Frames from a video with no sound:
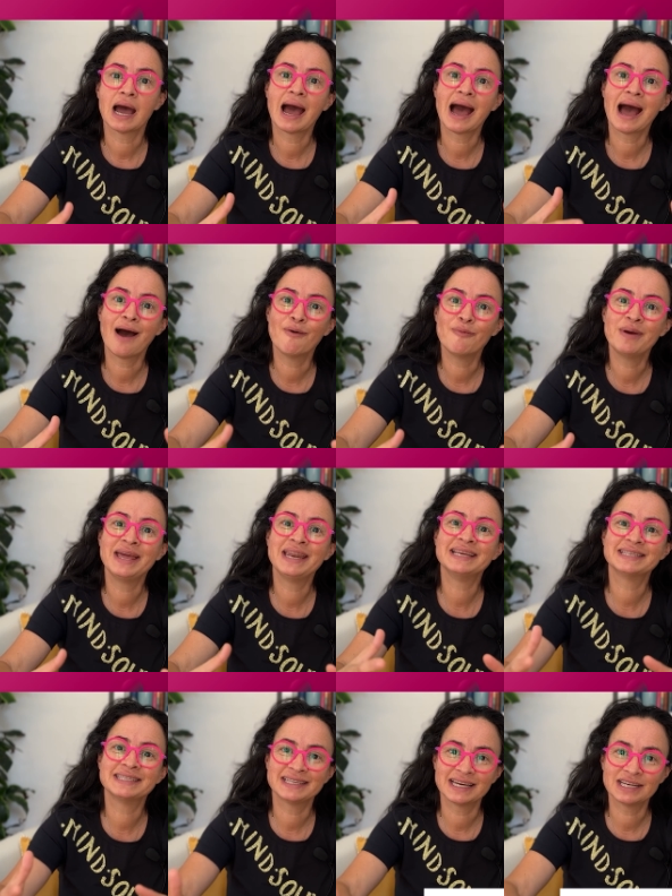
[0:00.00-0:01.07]
how
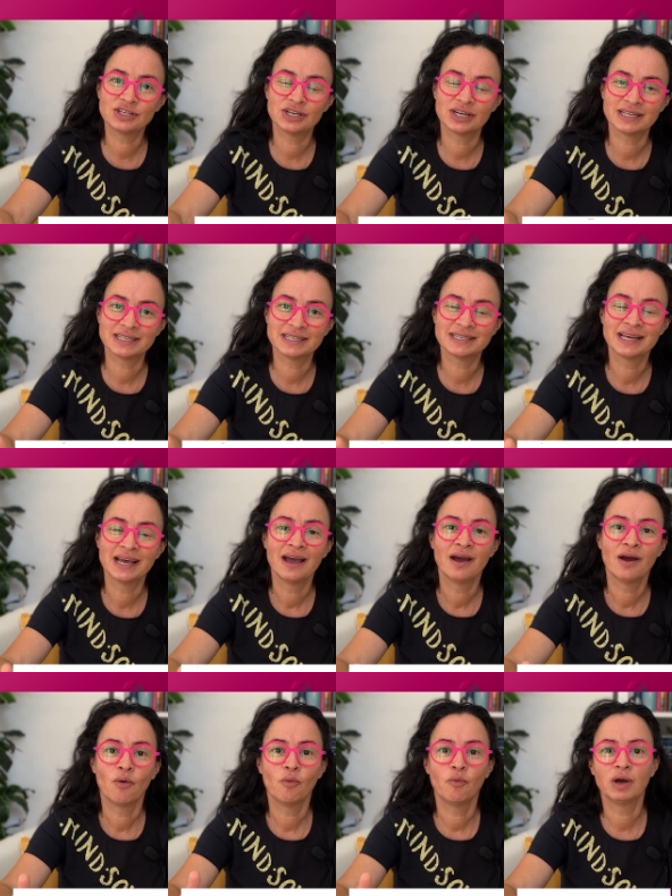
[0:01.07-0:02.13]
many sessions
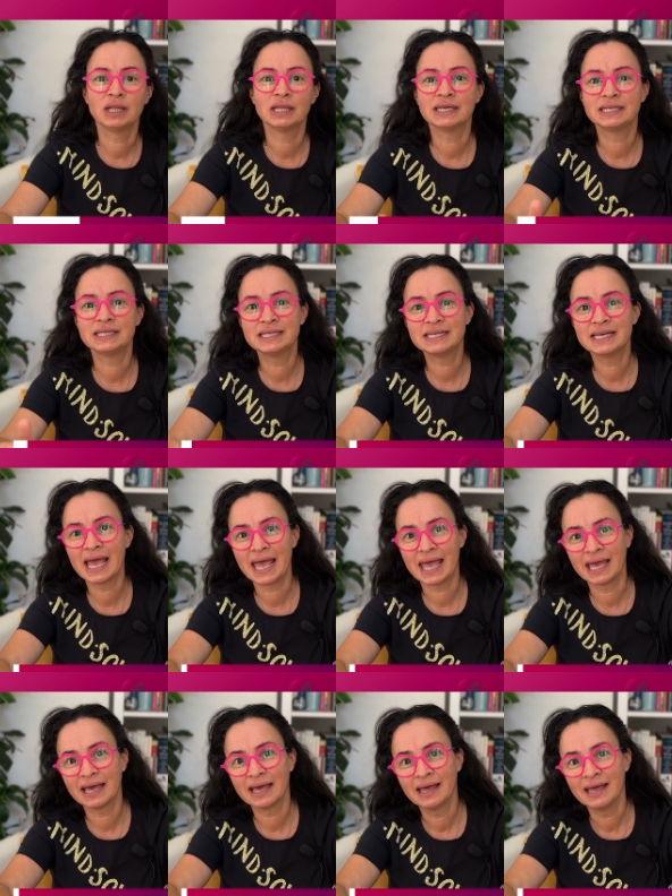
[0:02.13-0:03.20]
will it
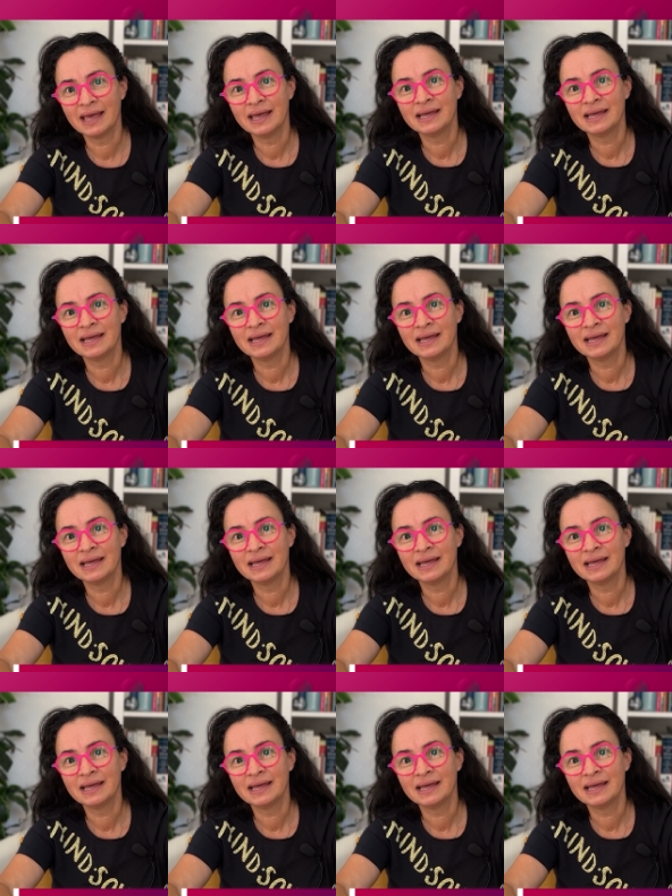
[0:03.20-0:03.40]
take